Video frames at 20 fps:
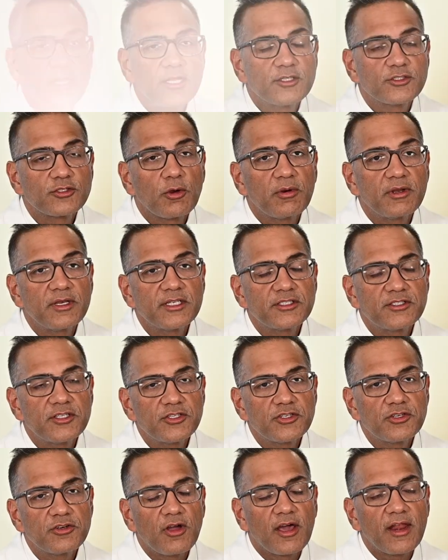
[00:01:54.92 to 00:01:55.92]
So a
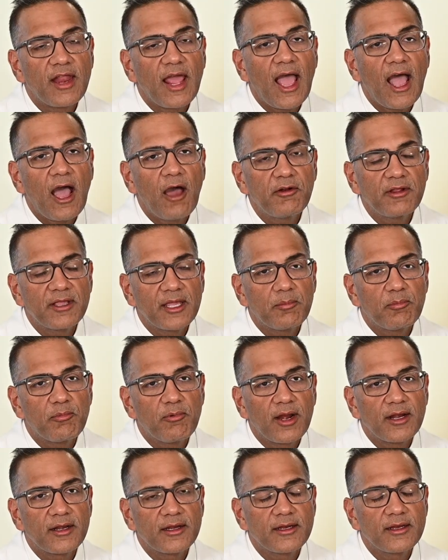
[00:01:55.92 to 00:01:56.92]
decision on how to get
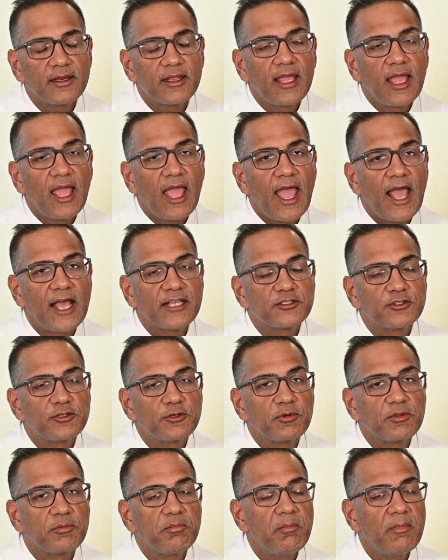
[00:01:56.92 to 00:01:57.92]
pregnant has to do
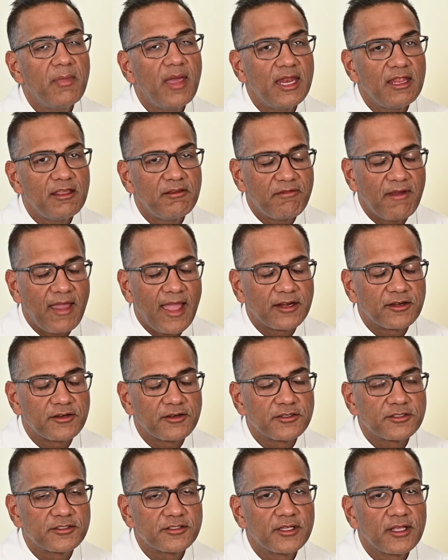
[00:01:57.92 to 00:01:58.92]
with many
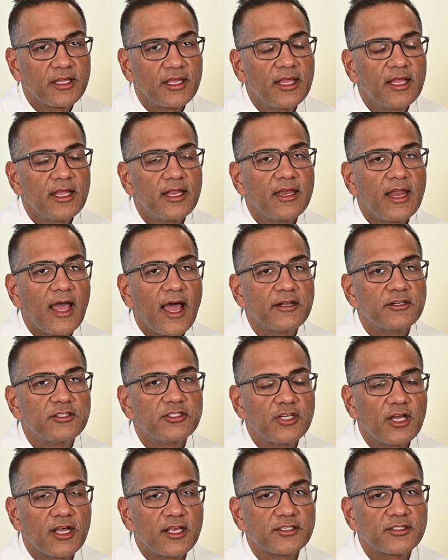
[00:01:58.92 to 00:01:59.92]
factors, not
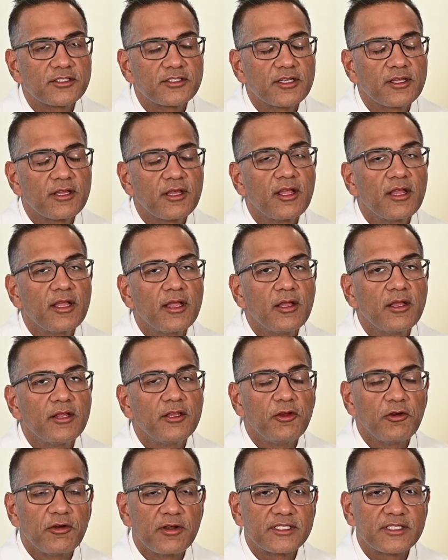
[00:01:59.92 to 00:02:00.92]
just
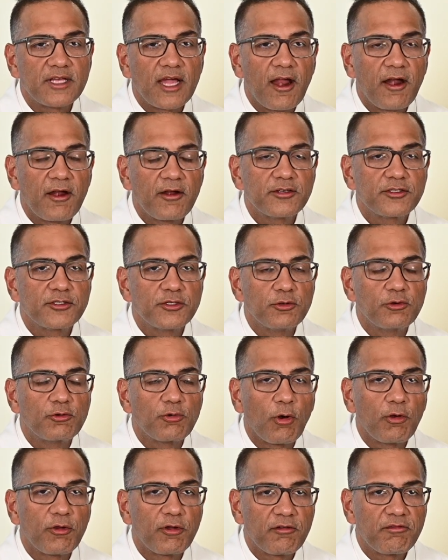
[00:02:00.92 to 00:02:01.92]
your desire to
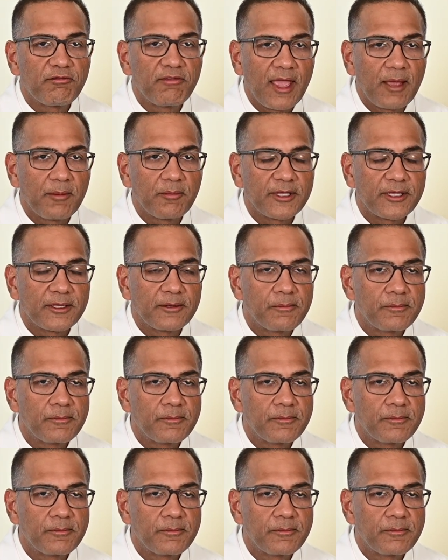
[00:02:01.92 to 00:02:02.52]
grow your family.